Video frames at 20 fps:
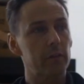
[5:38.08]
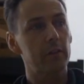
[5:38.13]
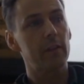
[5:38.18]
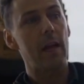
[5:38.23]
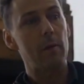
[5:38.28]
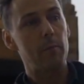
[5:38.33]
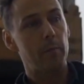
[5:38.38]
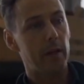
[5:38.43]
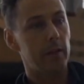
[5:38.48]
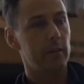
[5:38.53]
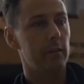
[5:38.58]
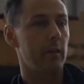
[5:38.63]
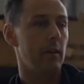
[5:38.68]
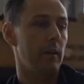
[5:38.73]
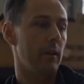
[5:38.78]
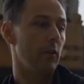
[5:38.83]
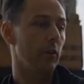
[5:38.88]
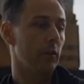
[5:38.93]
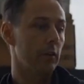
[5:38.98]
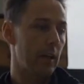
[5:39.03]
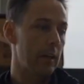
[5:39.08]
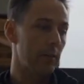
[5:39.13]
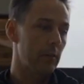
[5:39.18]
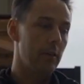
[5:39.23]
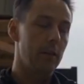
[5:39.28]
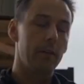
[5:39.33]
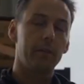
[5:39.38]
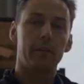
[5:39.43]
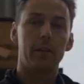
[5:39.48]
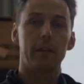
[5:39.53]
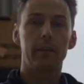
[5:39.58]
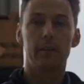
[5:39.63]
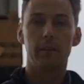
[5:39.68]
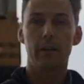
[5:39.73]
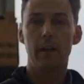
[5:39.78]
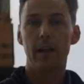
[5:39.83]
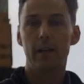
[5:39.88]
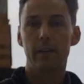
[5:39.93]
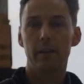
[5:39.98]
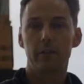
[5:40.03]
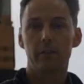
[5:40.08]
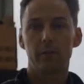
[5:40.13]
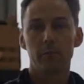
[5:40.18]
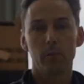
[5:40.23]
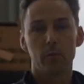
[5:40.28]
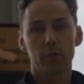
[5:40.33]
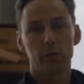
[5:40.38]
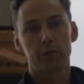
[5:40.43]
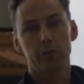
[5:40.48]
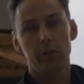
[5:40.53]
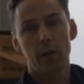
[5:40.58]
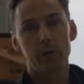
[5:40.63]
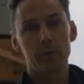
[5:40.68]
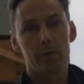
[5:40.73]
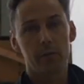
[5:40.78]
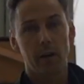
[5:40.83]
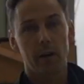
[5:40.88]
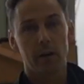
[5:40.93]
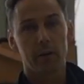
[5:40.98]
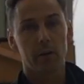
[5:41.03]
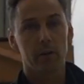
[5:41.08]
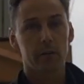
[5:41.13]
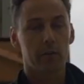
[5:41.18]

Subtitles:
getting better, lockdown's lifted and there's some more shows going on.